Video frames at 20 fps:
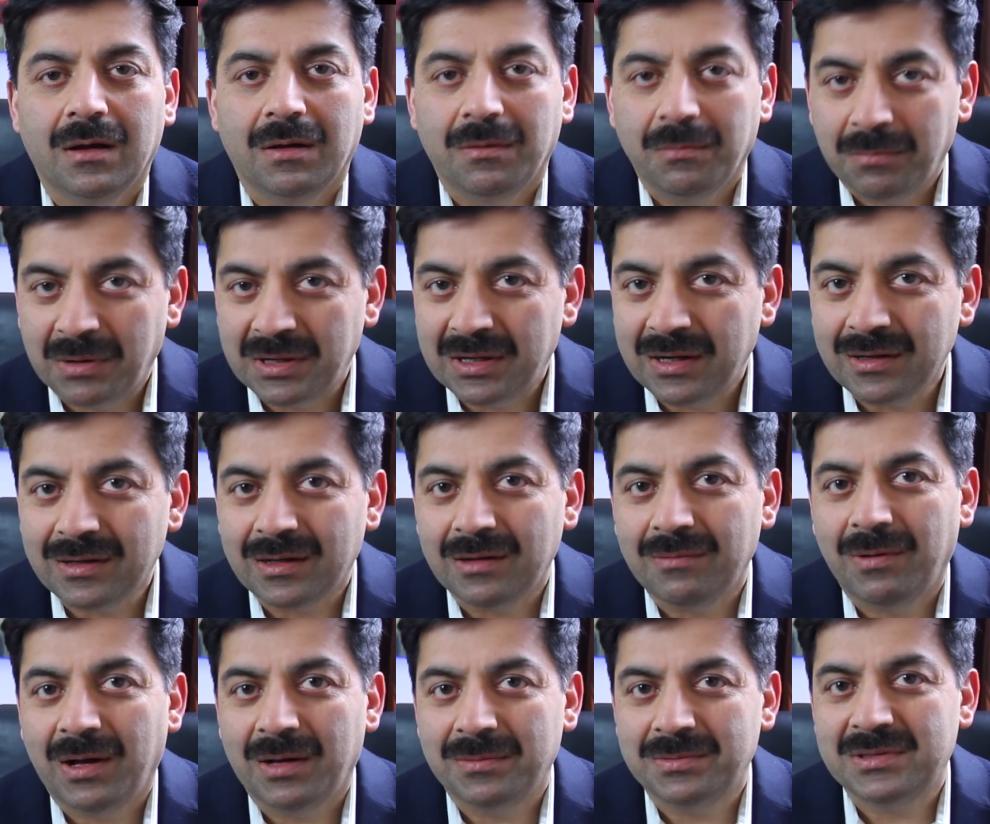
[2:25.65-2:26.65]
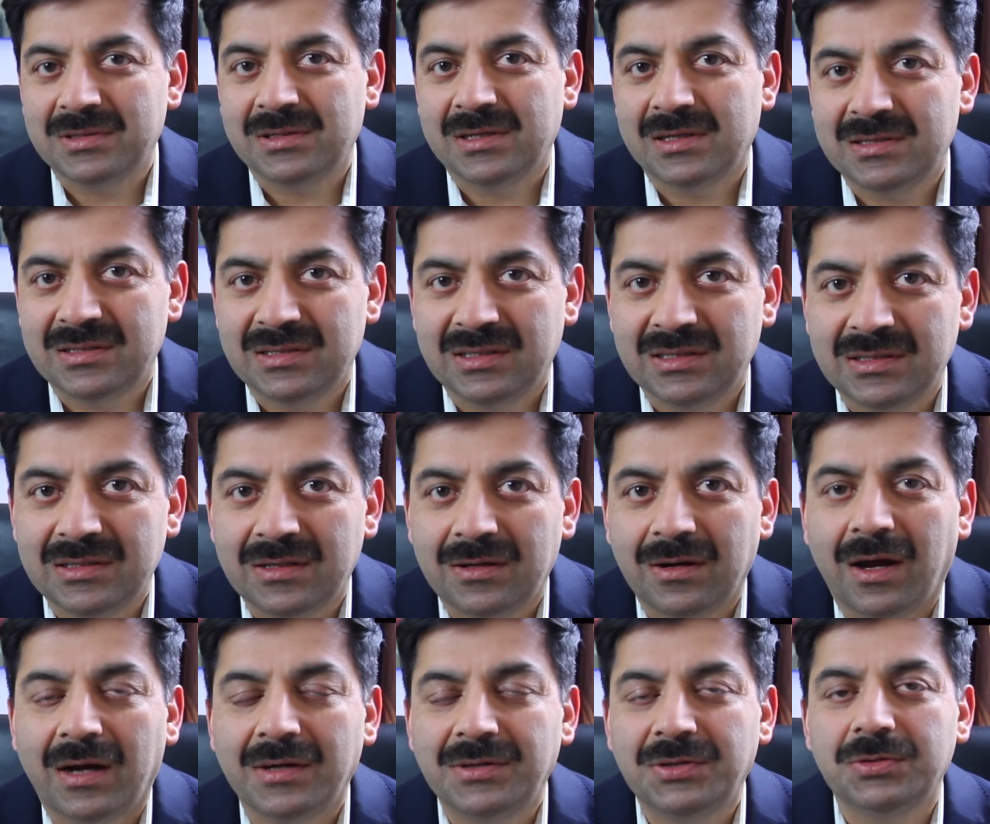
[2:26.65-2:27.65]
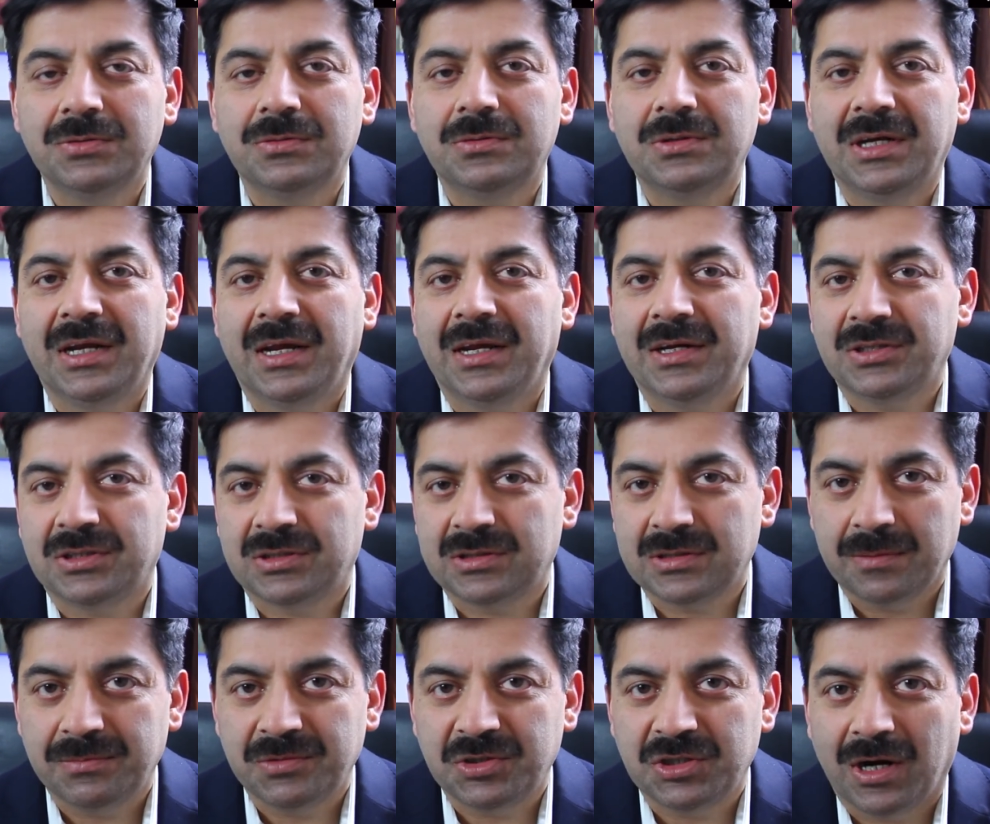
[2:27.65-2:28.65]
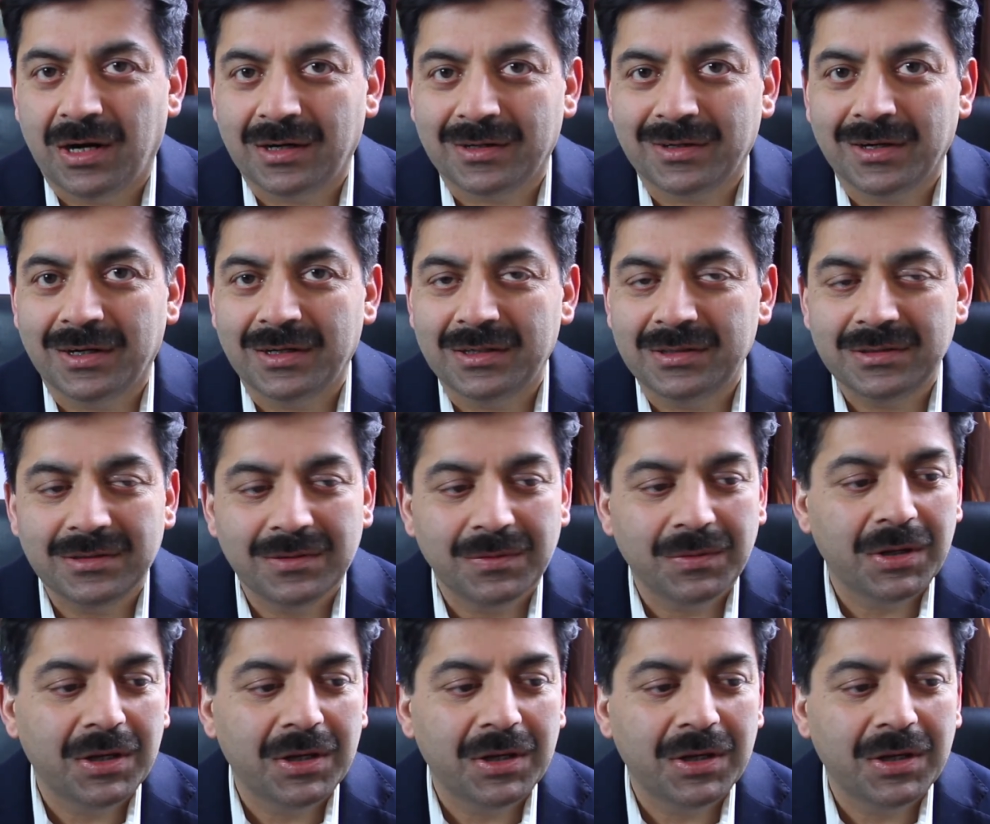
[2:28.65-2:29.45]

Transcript: But Uncle Bob suggests is not to take some shortcuts.